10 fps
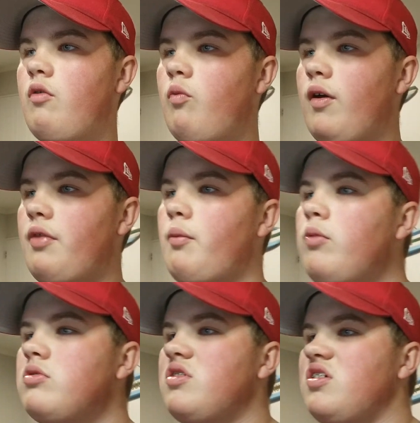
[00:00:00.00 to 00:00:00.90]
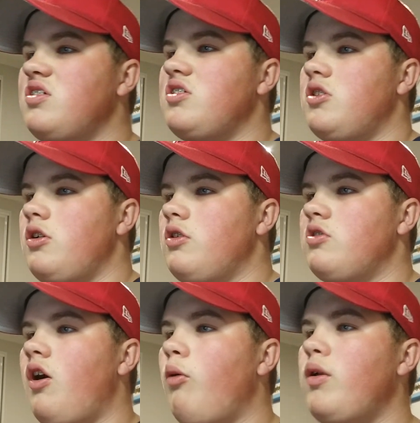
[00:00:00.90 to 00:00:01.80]
with Walt Disney Studios
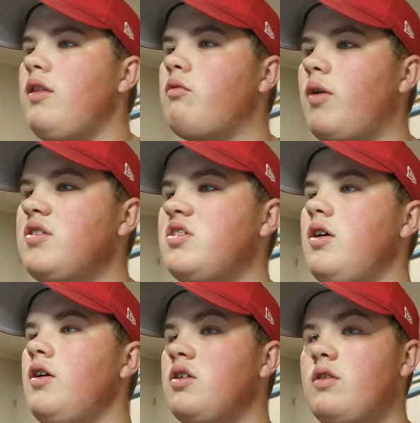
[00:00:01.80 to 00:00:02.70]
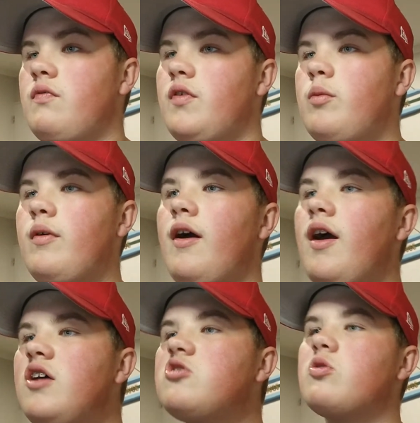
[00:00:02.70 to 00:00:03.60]
holding the rights to the film
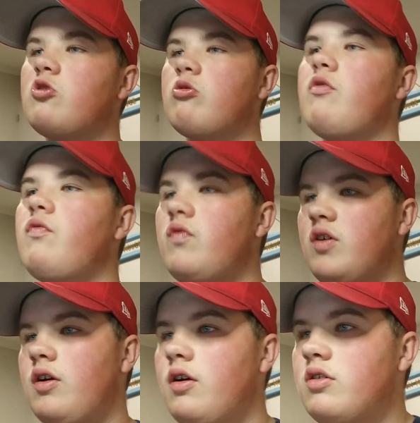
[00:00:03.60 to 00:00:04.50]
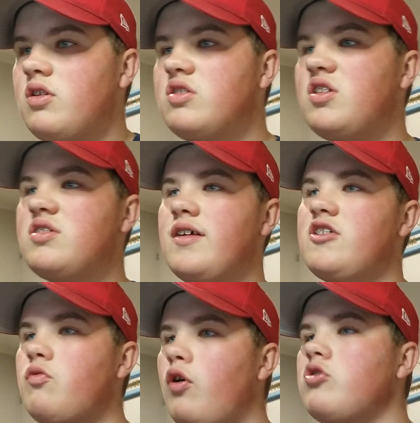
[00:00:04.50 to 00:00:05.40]
as a result of
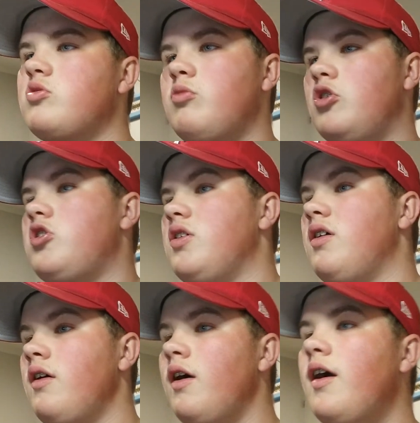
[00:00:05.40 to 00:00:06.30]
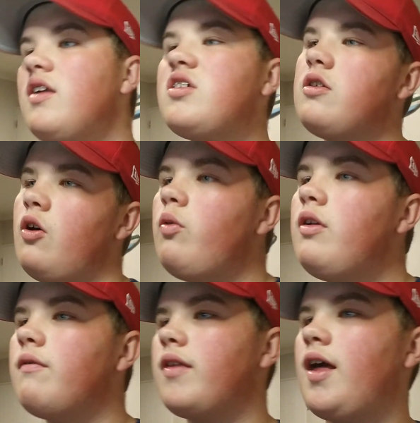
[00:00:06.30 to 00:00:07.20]
Disney/Fox merger, it is unknown
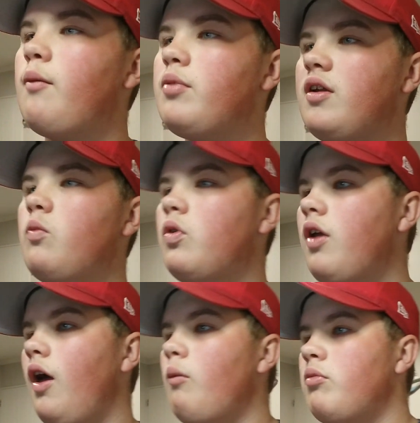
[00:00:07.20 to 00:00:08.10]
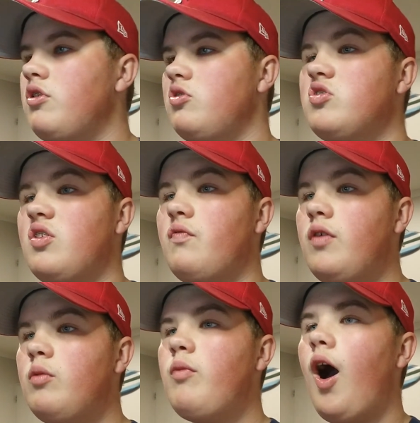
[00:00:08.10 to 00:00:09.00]
if the company would produce the
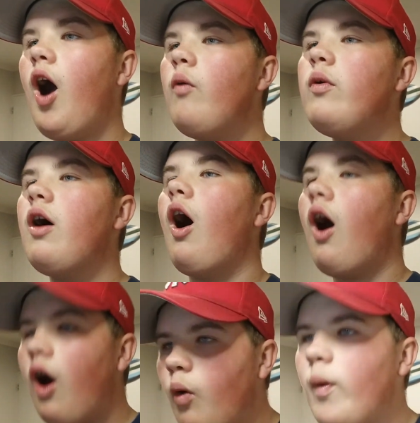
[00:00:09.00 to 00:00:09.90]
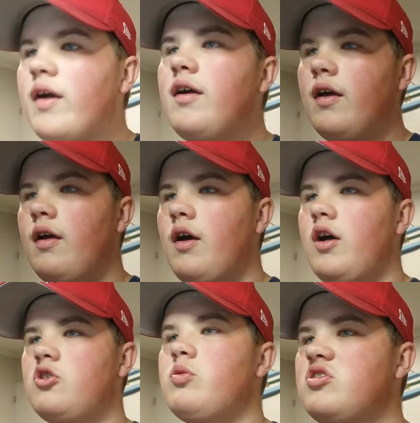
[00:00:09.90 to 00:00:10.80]
film, owing
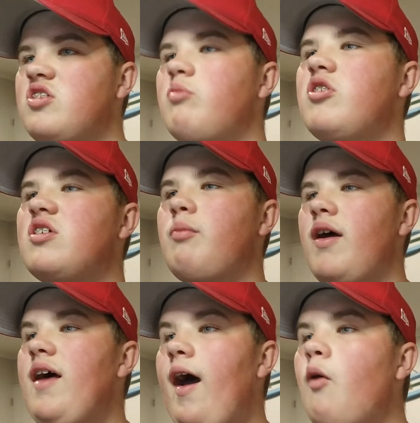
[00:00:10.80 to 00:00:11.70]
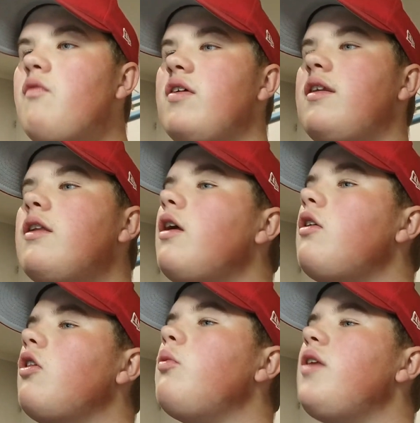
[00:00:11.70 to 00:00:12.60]
to its subject matter. However, Deadline
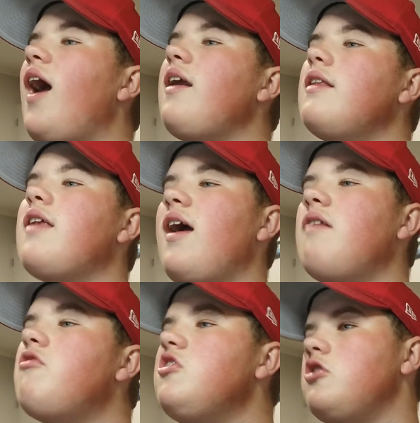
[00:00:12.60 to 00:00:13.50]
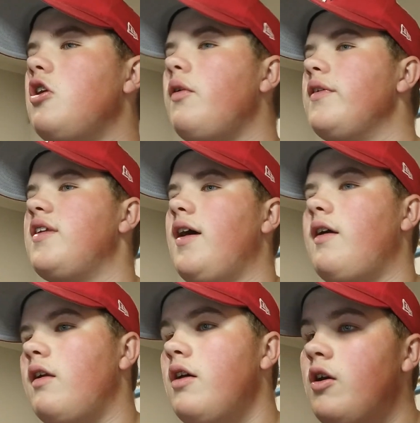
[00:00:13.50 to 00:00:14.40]
Hollywood added that every studio in town
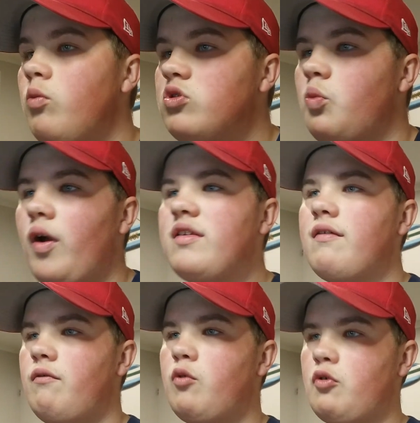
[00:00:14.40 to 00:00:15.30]
was waiting in